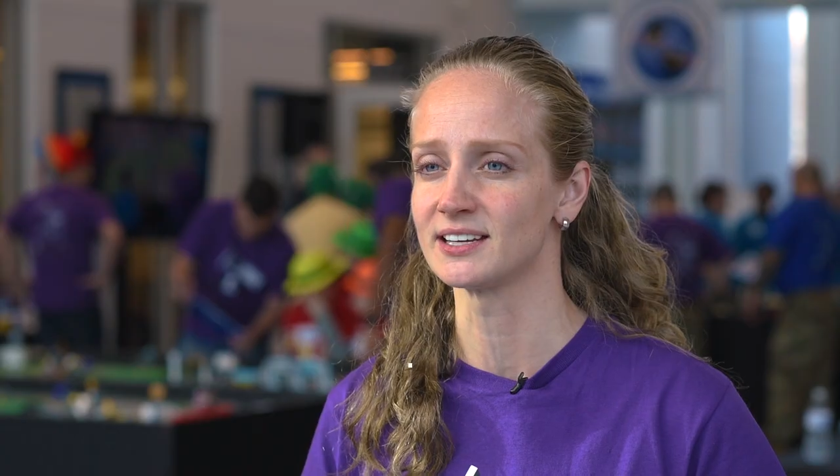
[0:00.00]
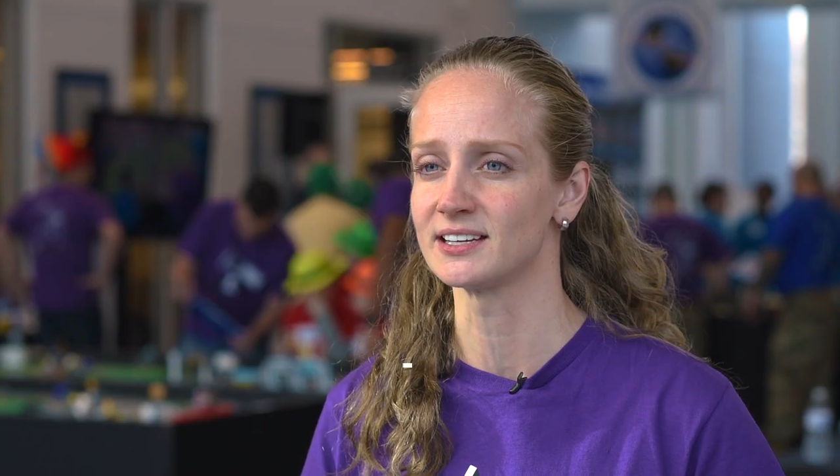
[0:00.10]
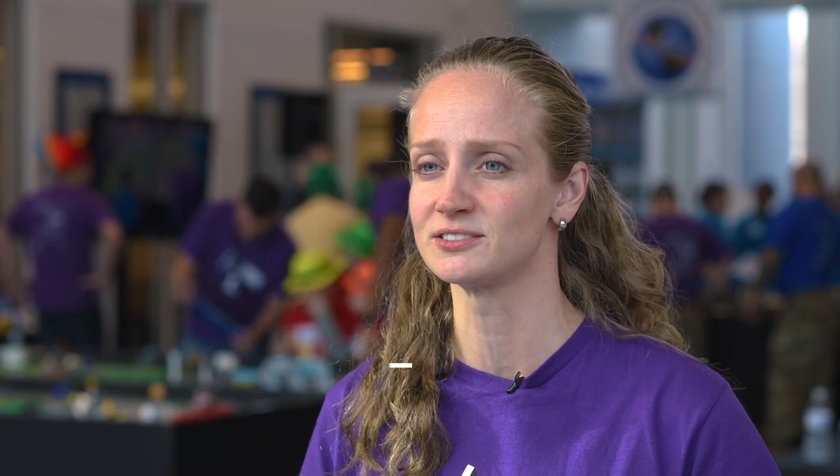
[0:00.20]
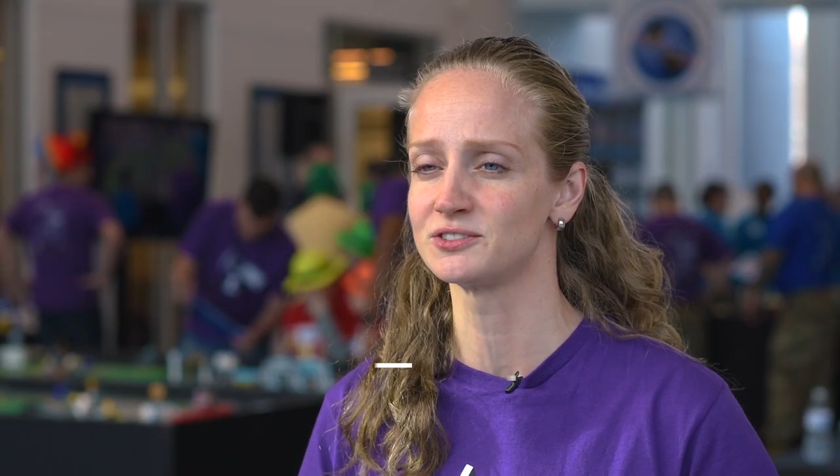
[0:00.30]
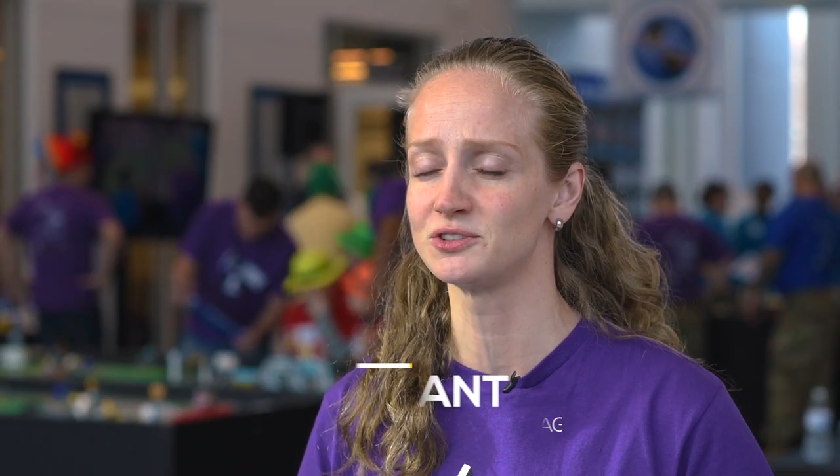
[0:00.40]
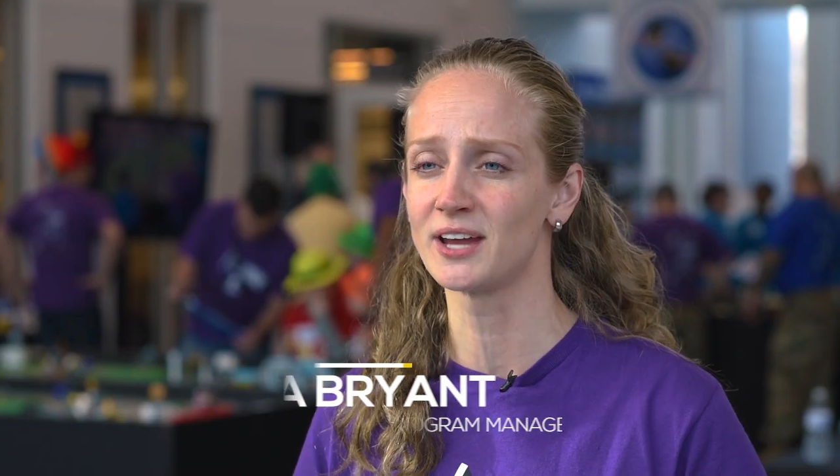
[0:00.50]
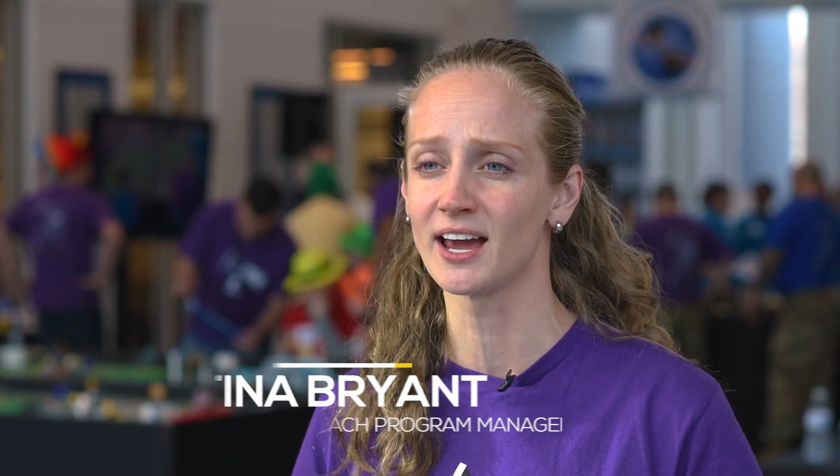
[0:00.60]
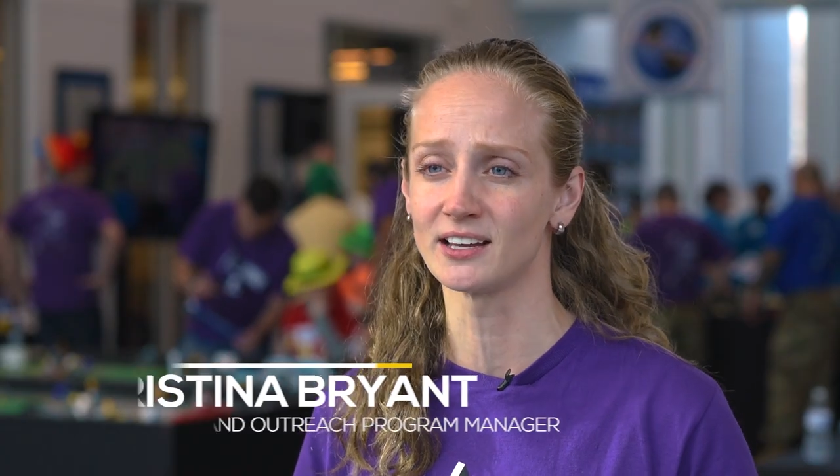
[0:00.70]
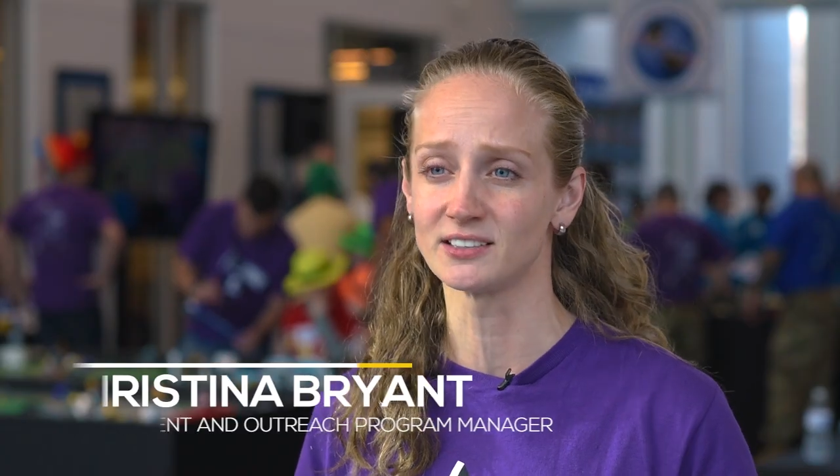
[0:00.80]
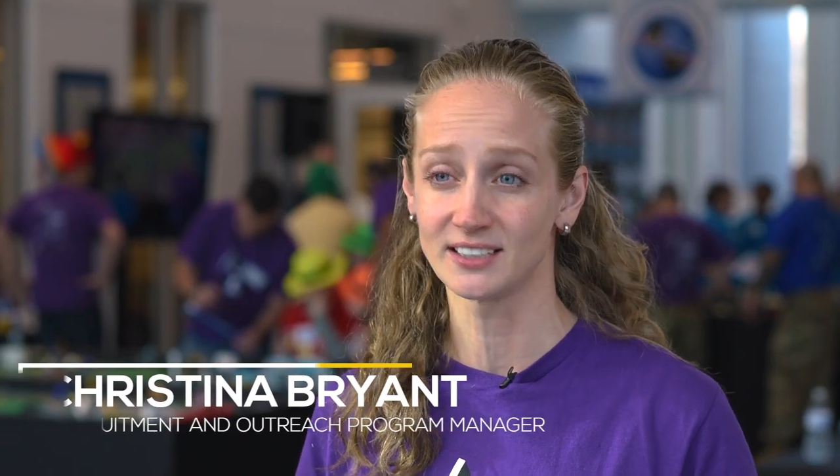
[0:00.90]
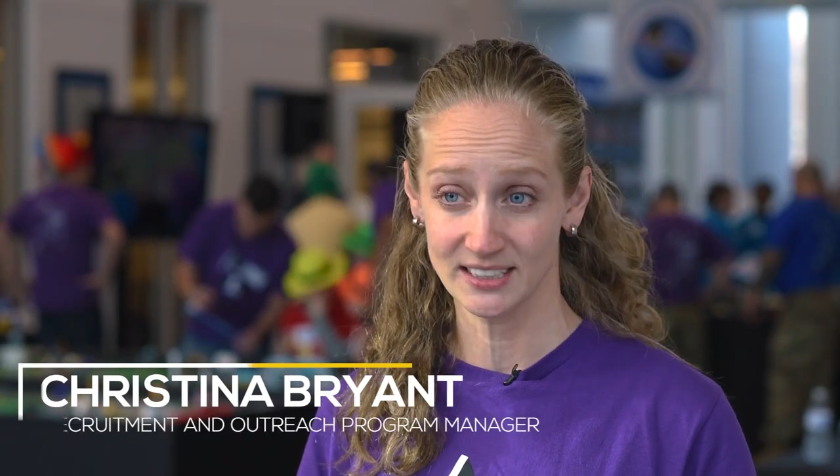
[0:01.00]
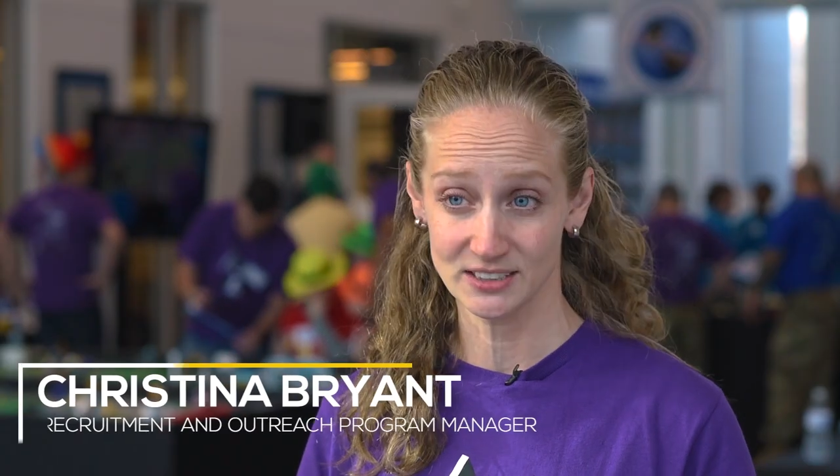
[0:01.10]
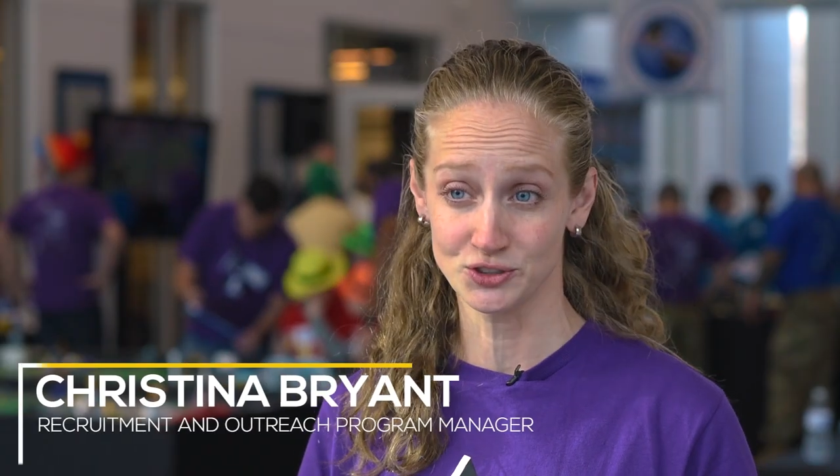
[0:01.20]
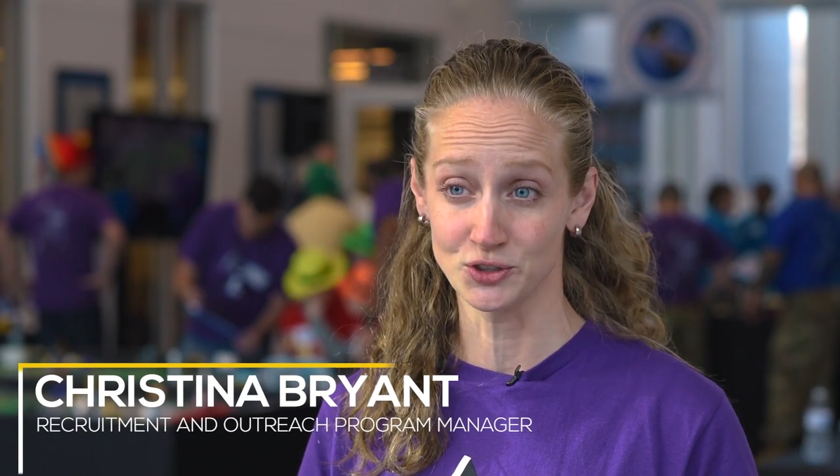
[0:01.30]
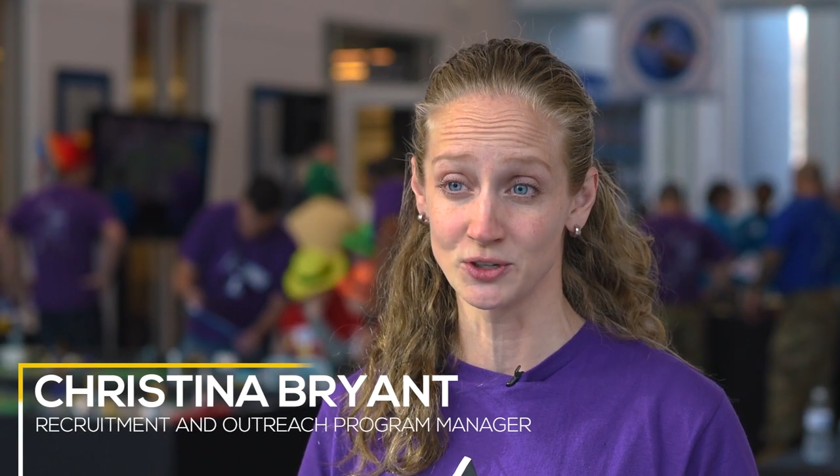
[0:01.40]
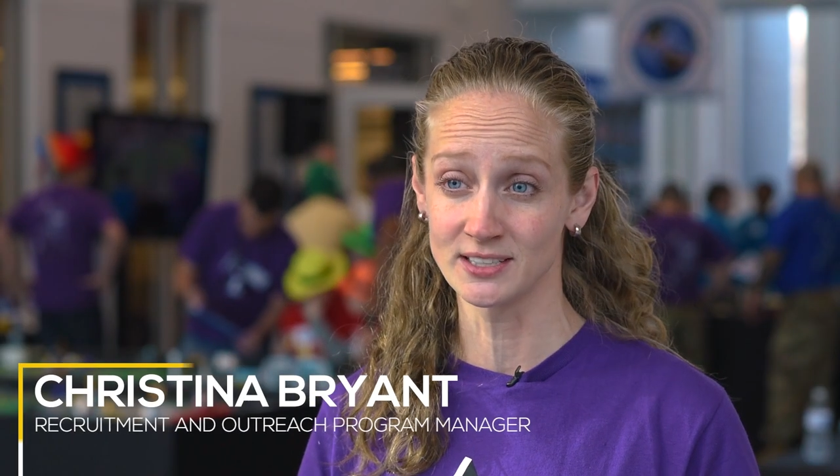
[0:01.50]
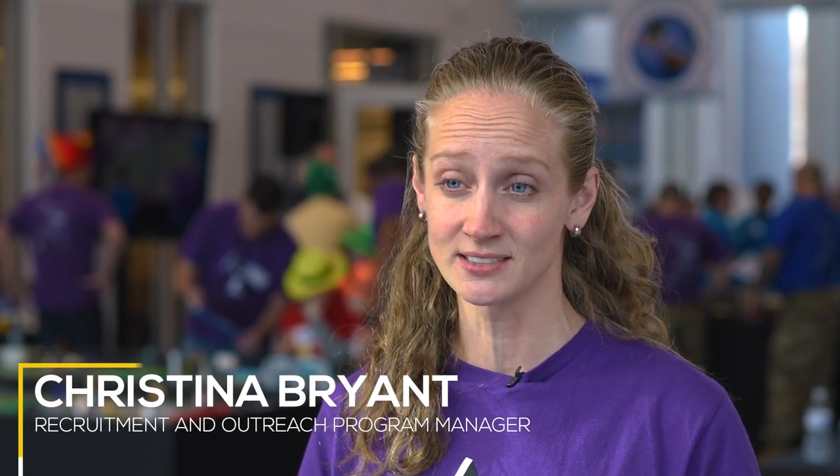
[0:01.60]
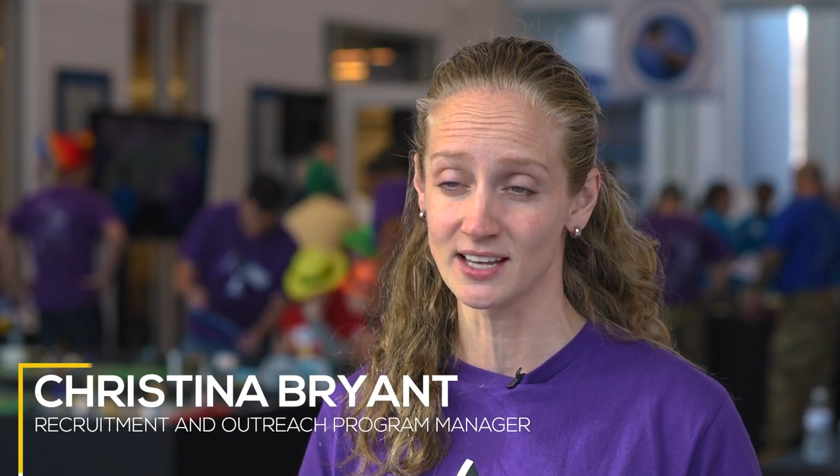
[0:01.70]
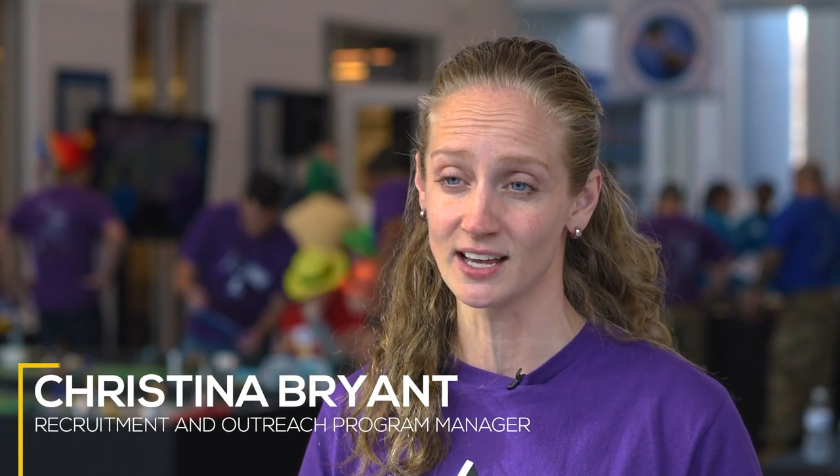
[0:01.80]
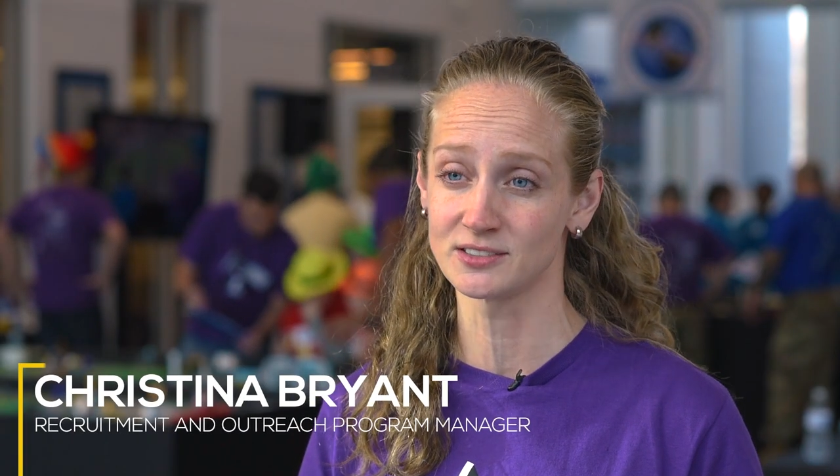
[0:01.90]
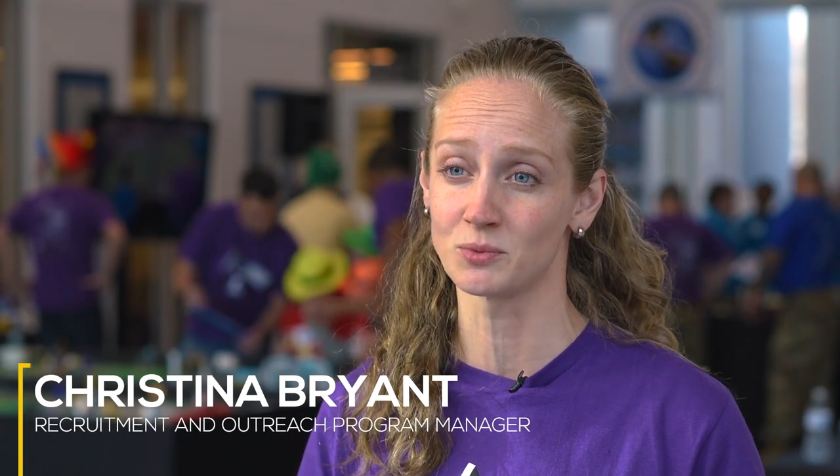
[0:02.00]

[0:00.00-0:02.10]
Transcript: is to get students as